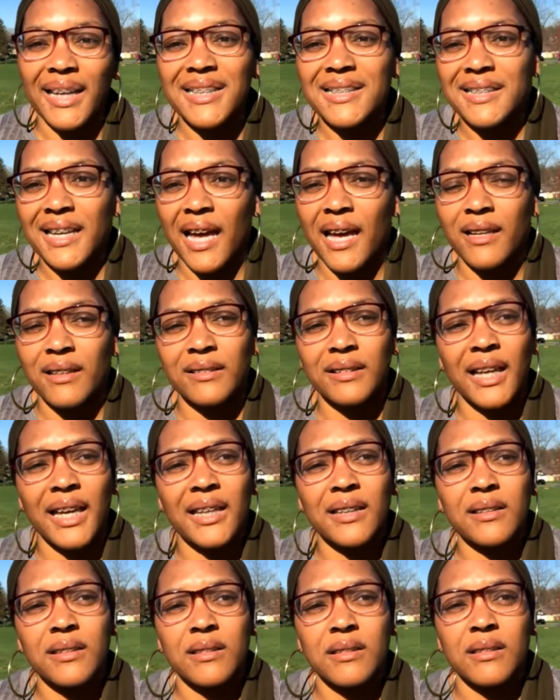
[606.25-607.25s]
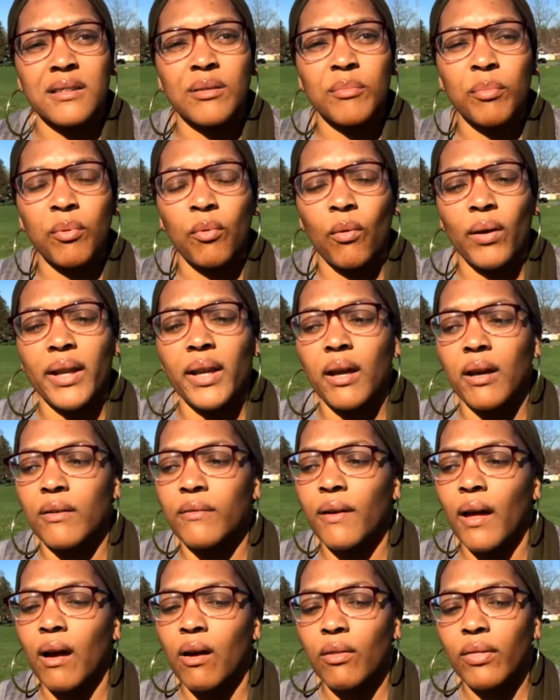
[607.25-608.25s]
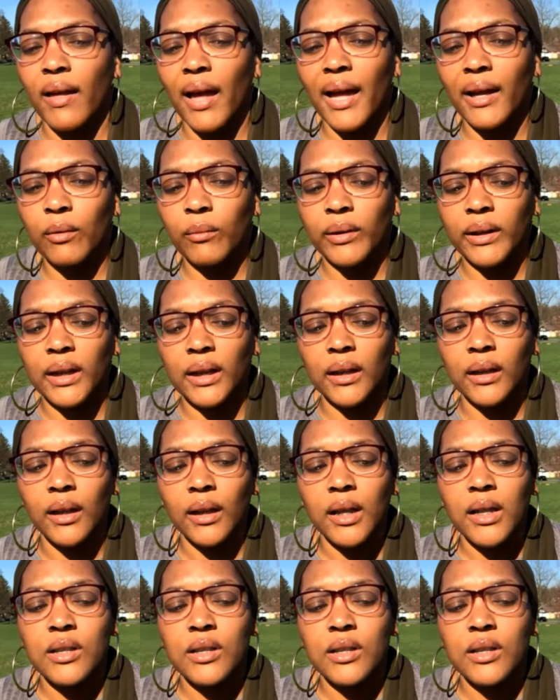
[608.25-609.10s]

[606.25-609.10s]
it's kind of like to the point of health equity.